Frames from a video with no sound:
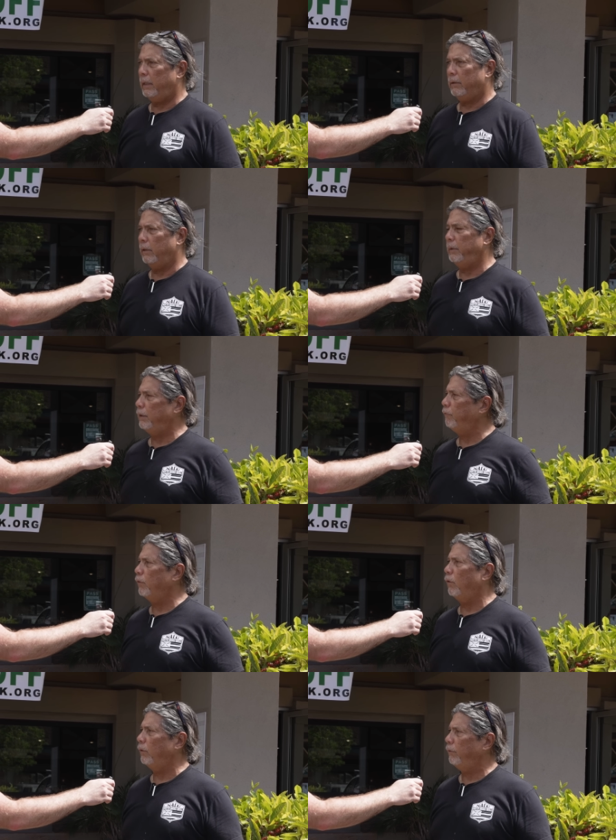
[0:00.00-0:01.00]
it's going to be
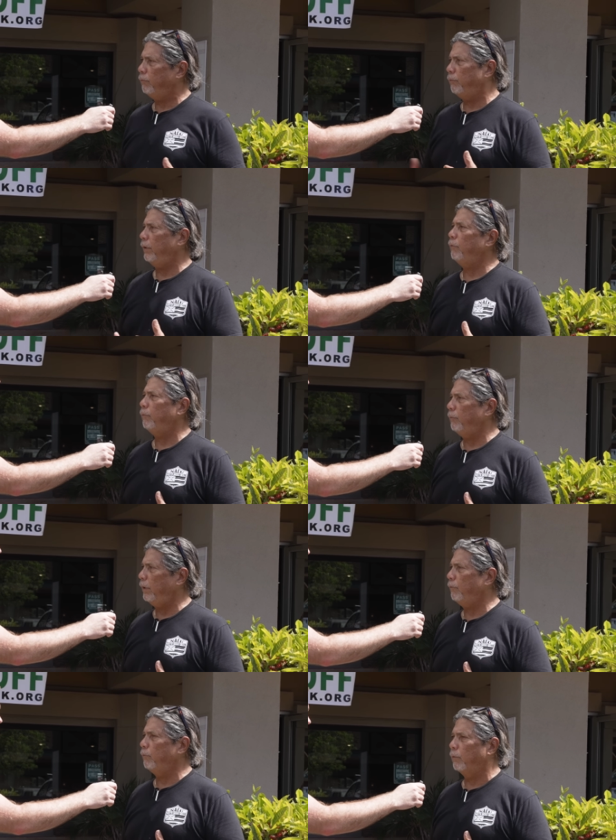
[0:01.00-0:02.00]
difficult if, if,
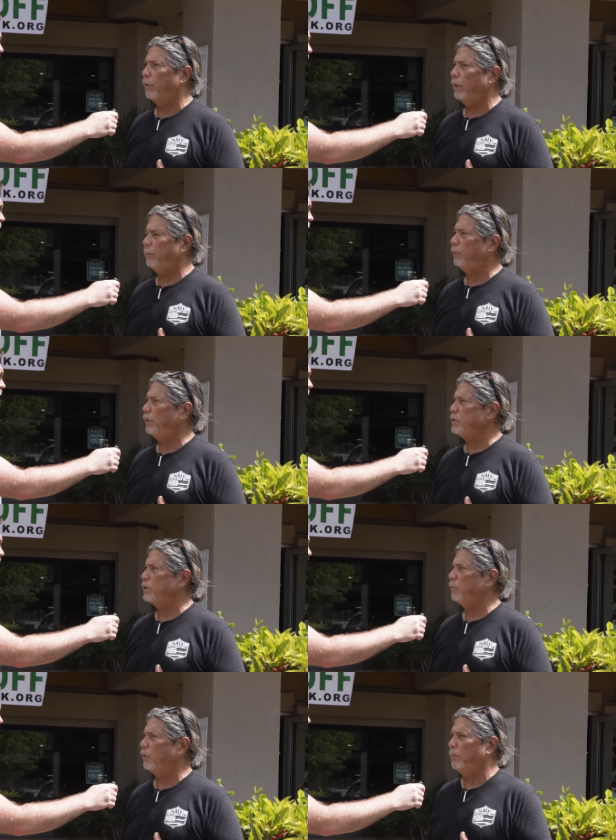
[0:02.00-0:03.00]
if we're in a
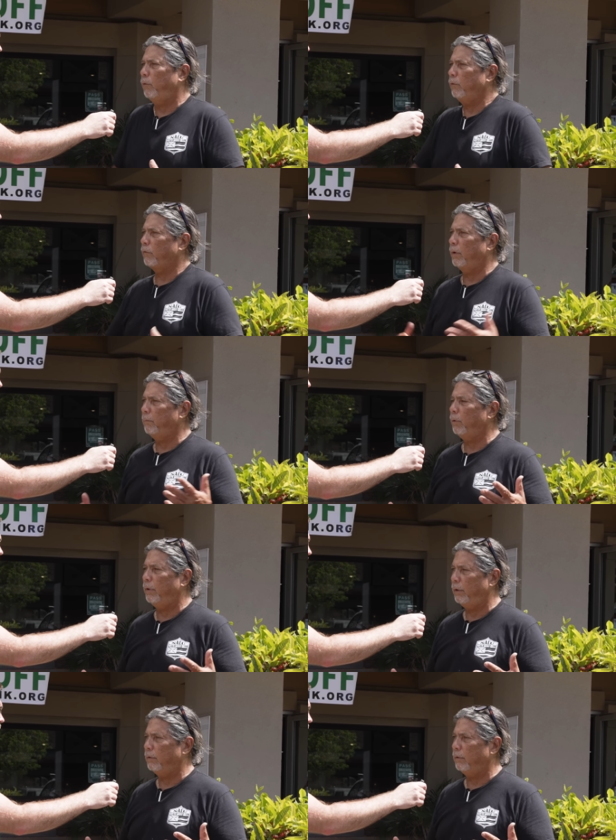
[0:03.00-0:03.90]
position where most of our employees